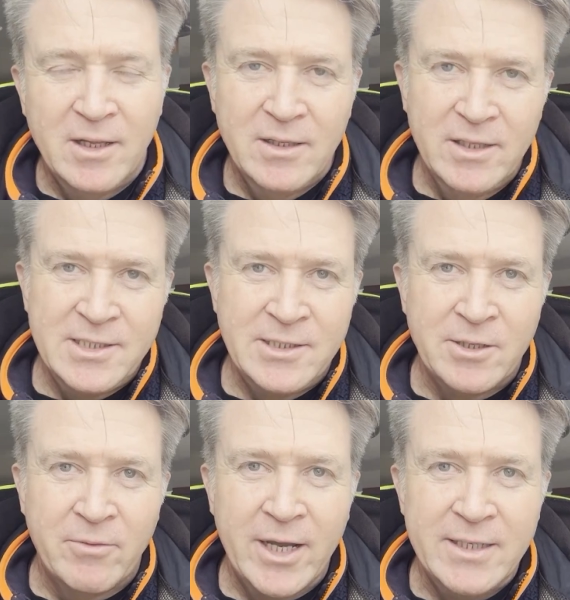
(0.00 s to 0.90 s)
that this
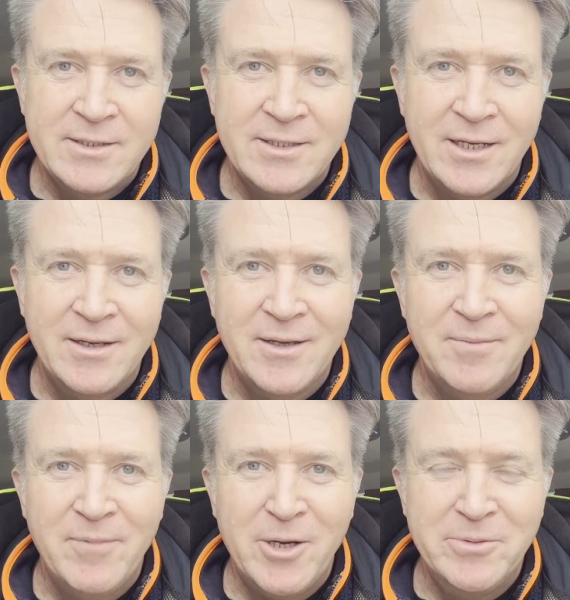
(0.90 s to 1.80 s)
is a race, and
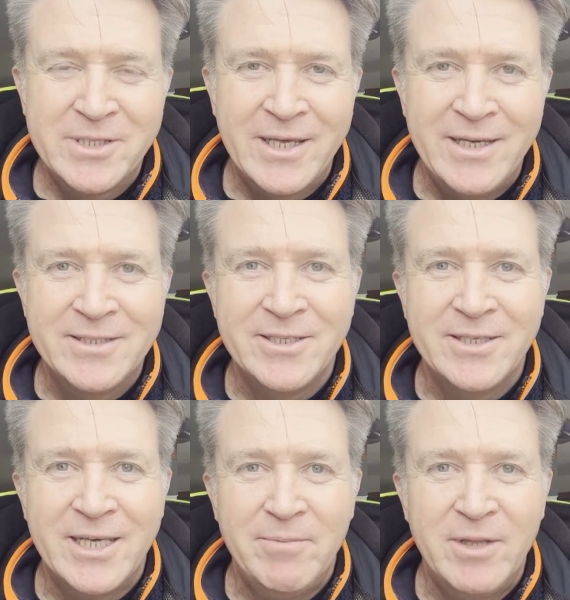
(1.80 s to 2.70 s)
Mel was keen to
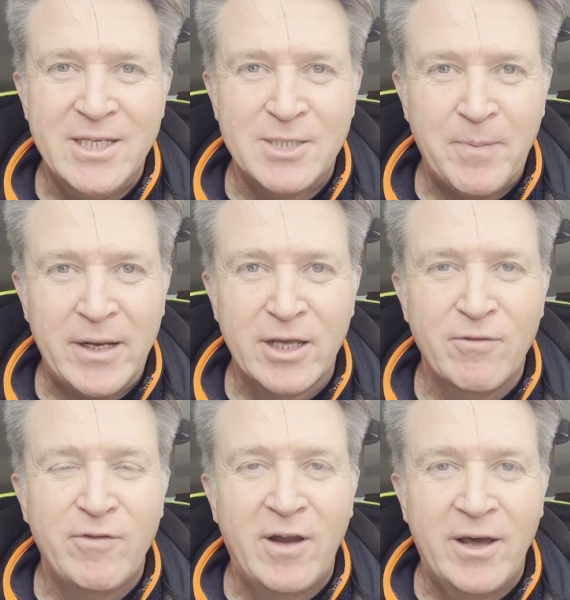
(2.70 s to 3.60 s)
keep the
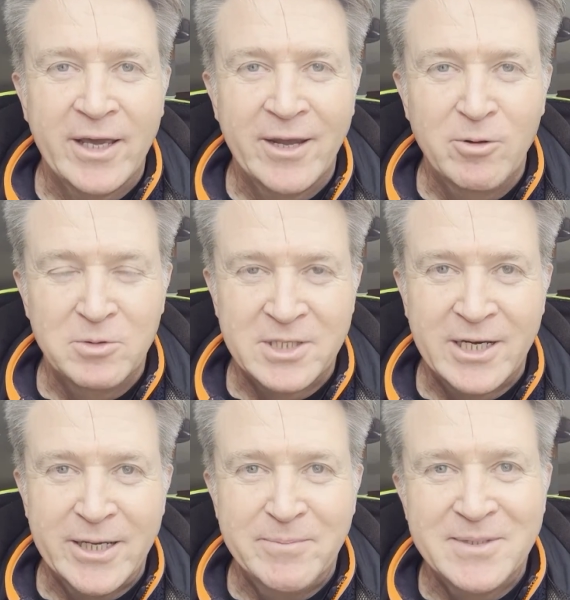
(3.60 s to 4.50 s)
spinnaker flying at all
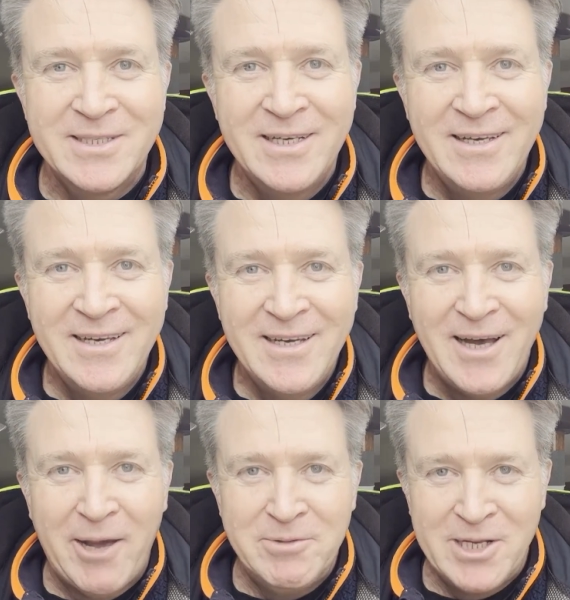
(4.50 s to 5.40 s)
times.
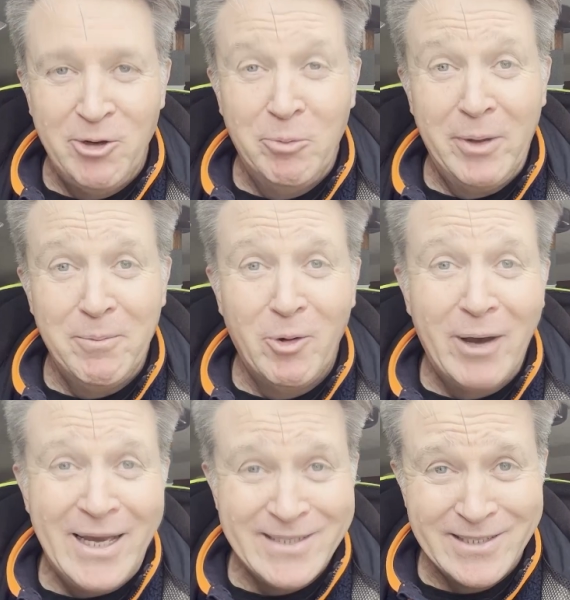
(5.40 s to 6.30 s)
I was a little bit
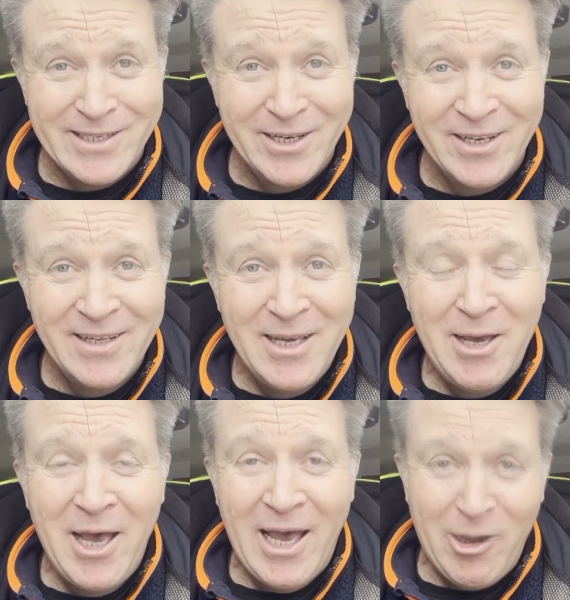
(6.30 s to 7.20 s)
more hesitant.
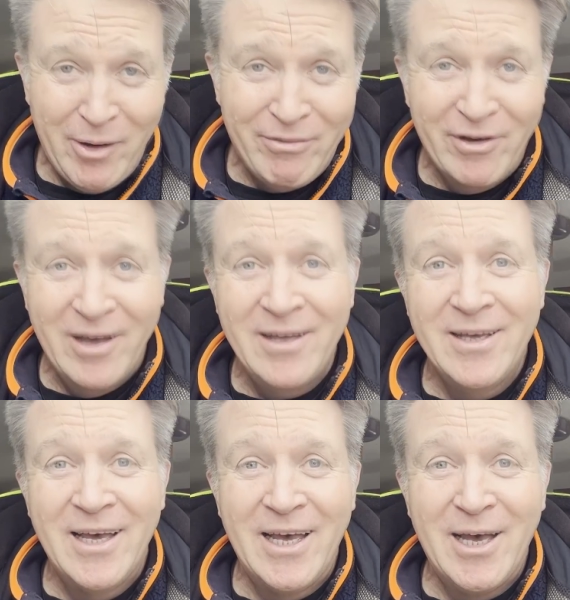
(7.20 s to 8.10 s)
However,
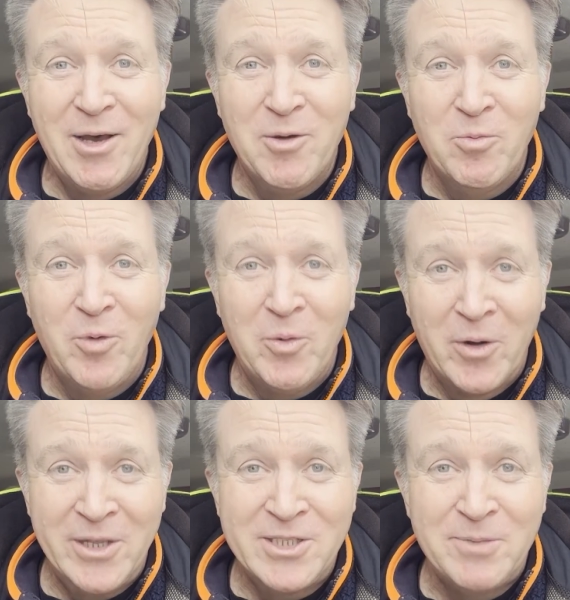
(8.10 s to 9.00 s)
we
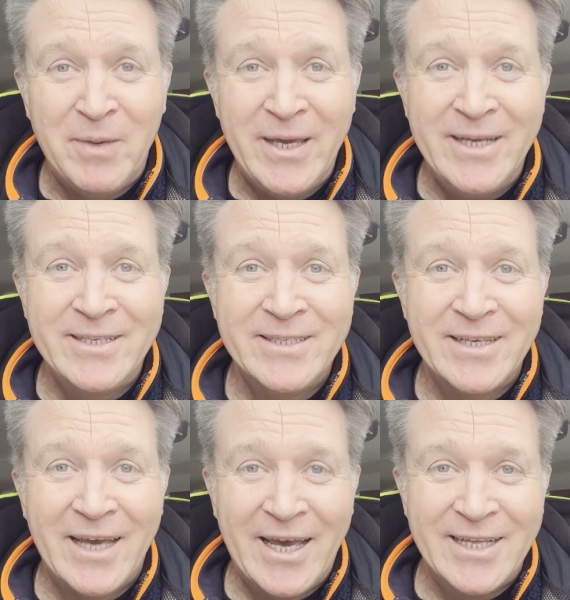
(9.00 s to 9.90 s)
wanted speed,
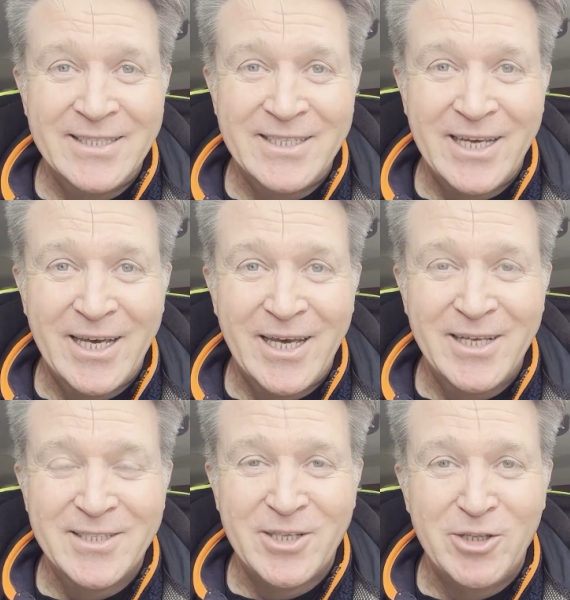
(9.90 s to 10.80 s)
and
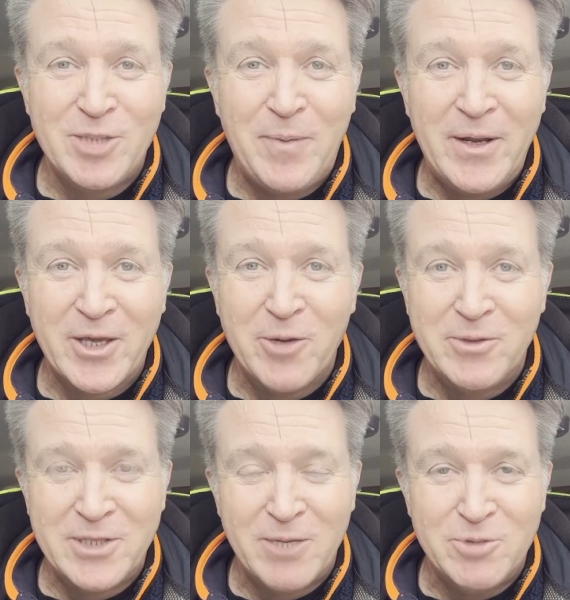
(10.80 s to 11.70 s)
so the spinnaker
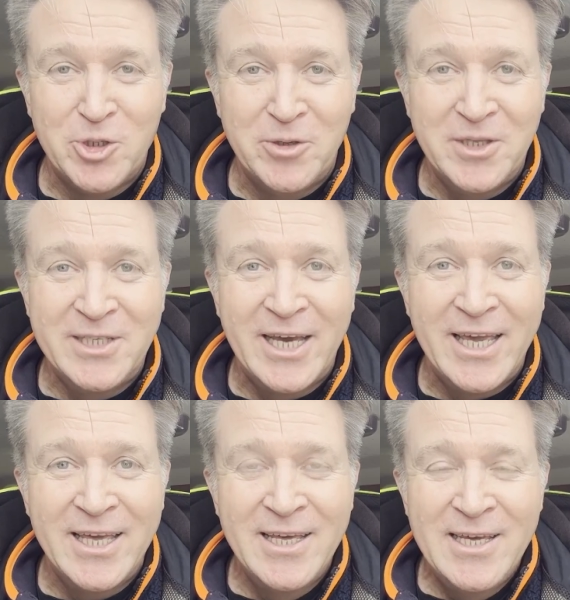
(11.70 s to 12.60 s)
was up during the day.